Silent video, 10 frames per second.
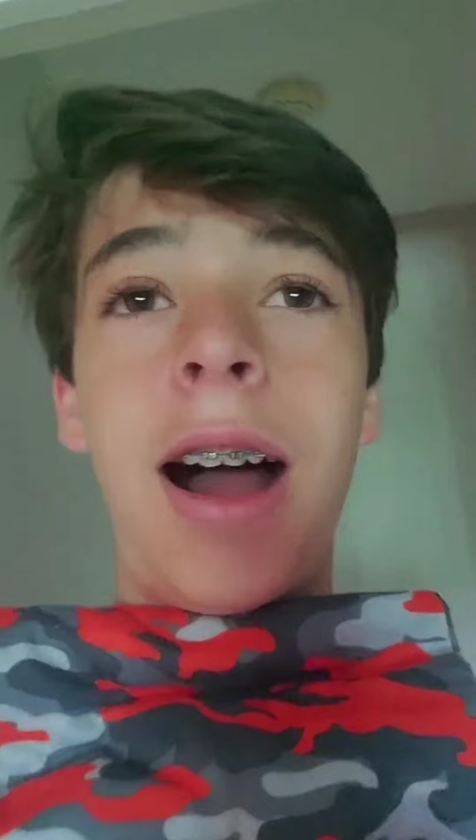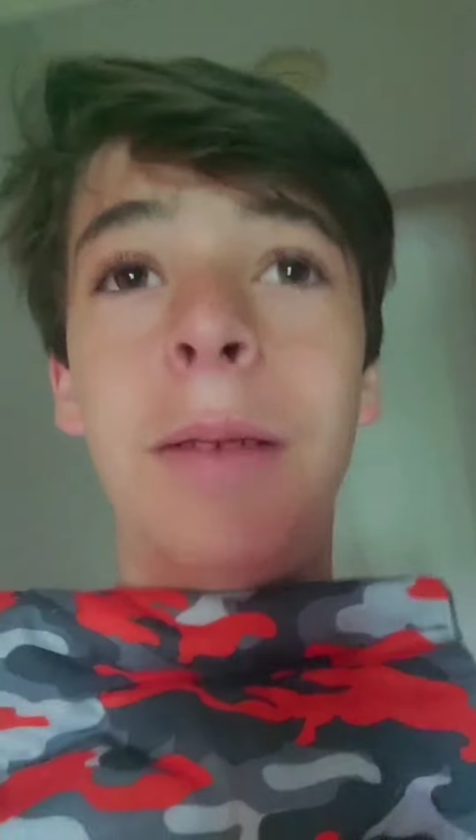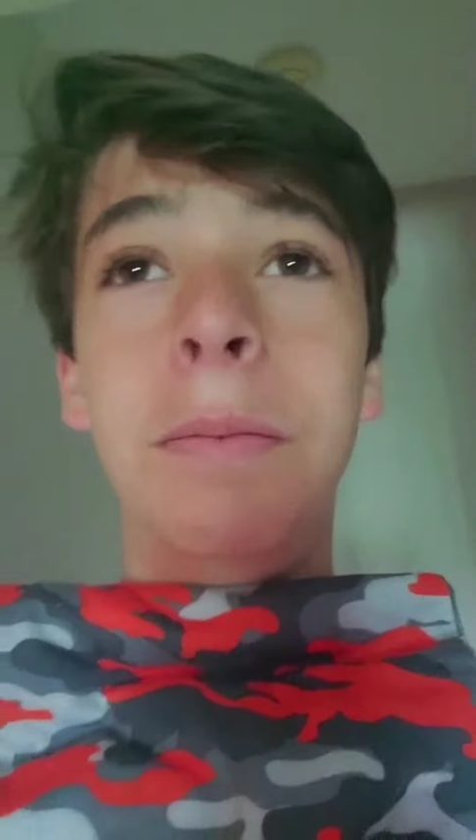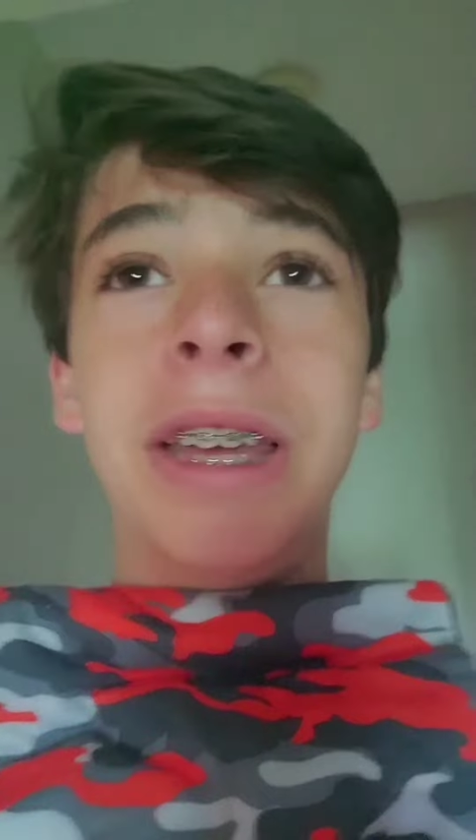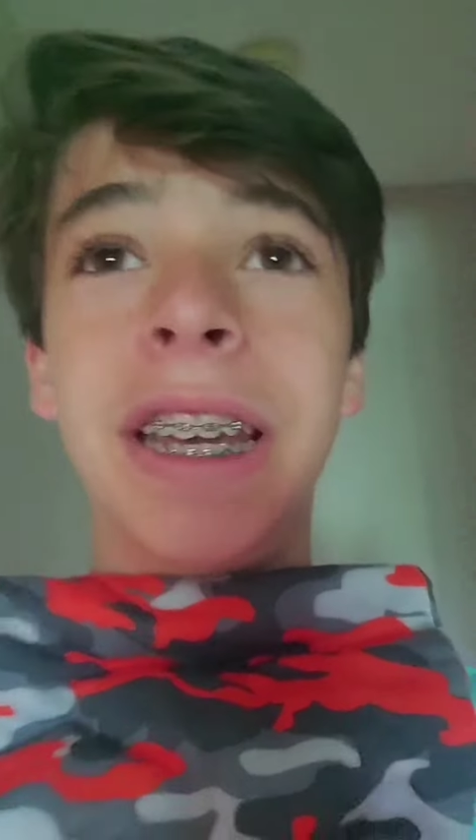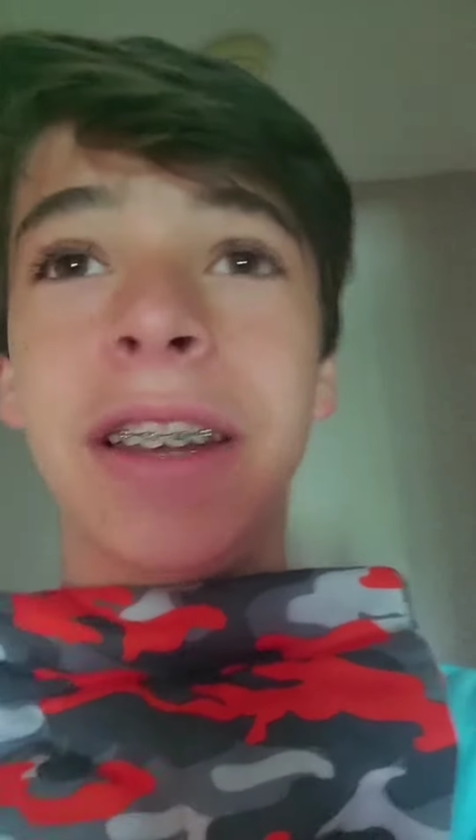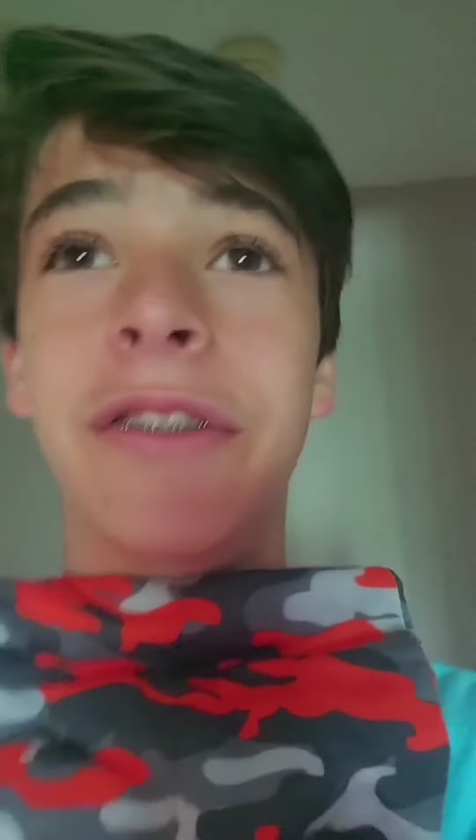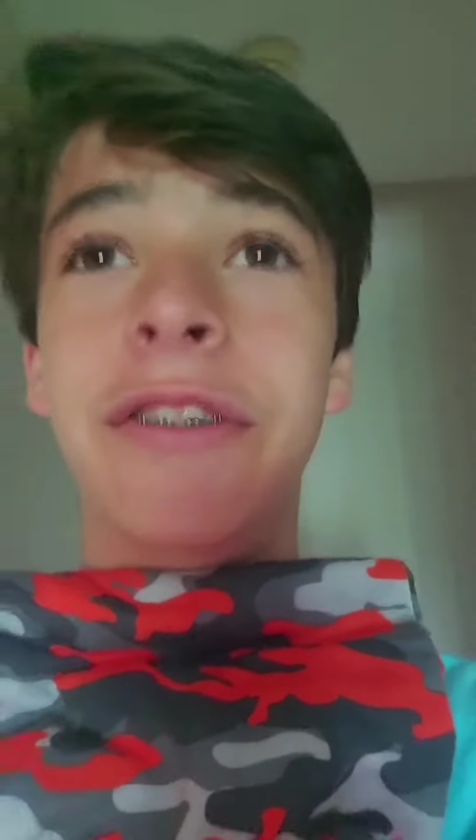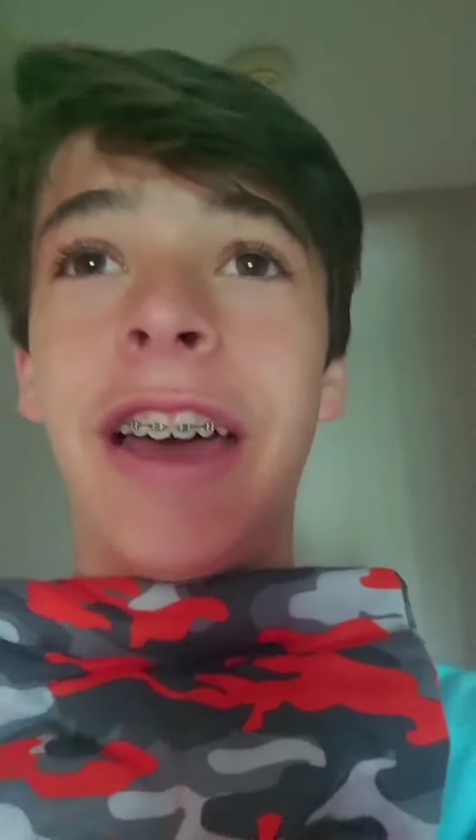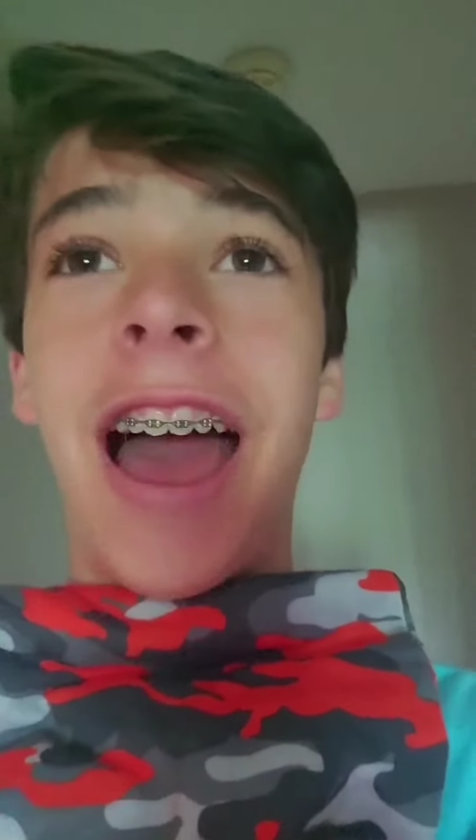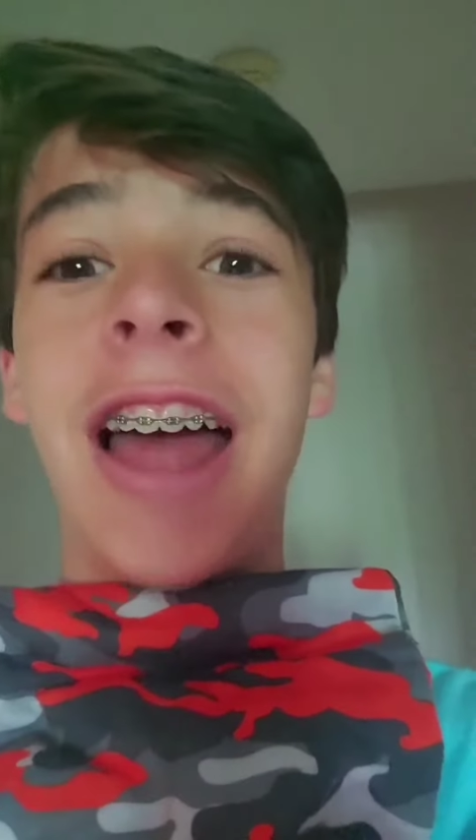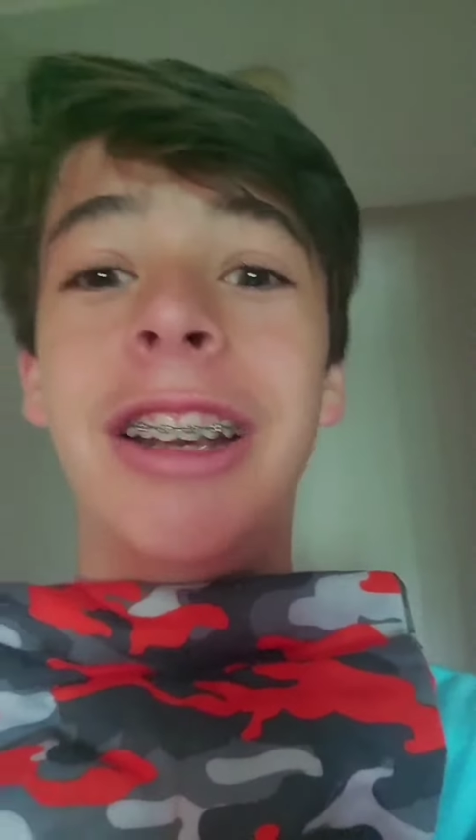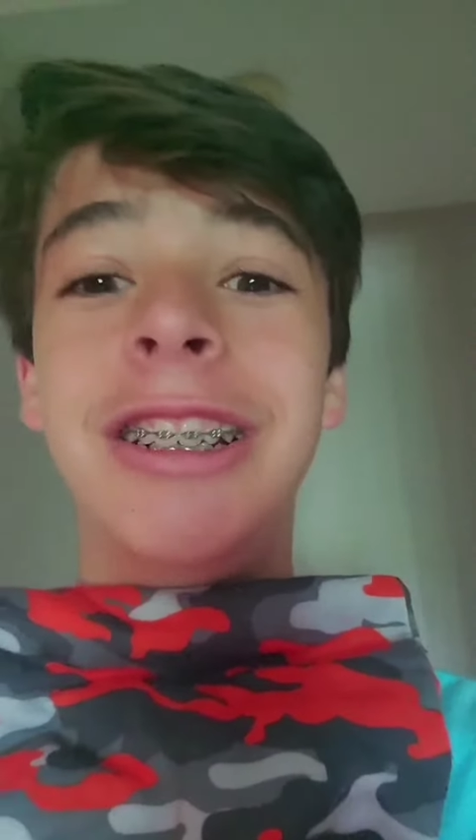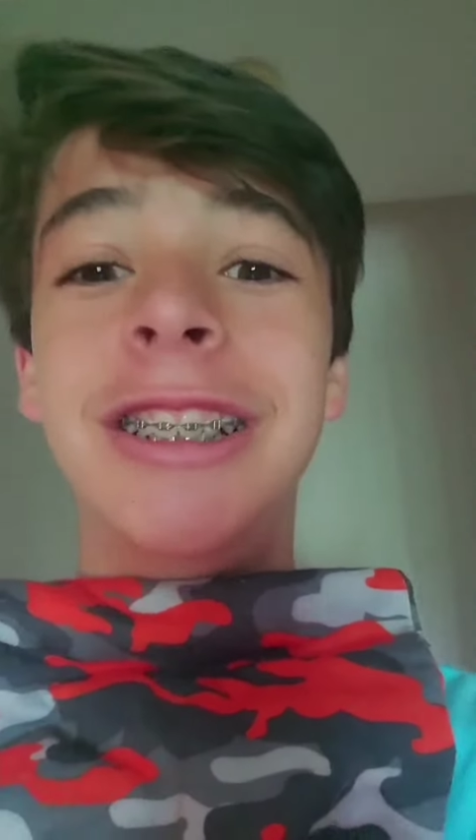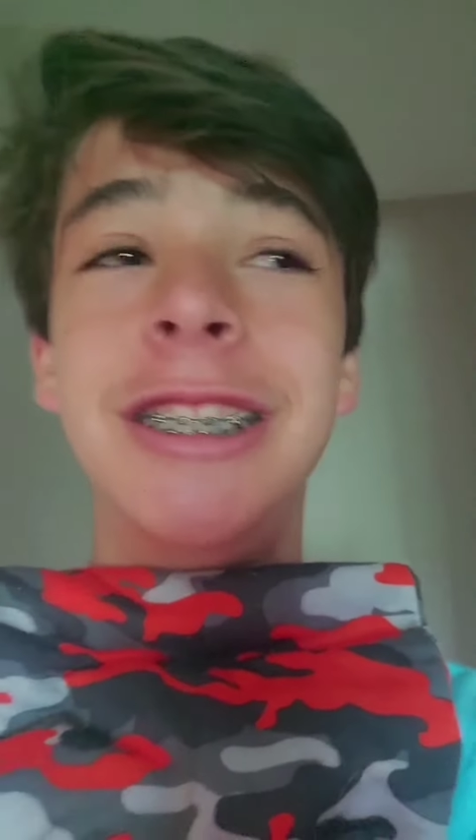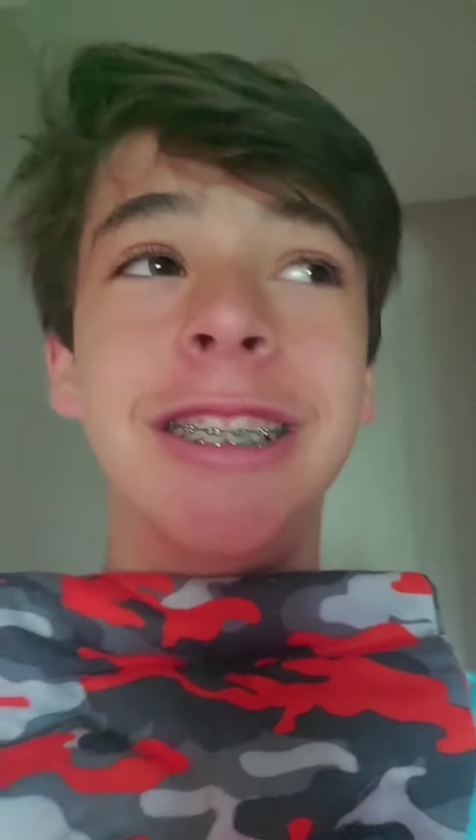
I'm big and fat,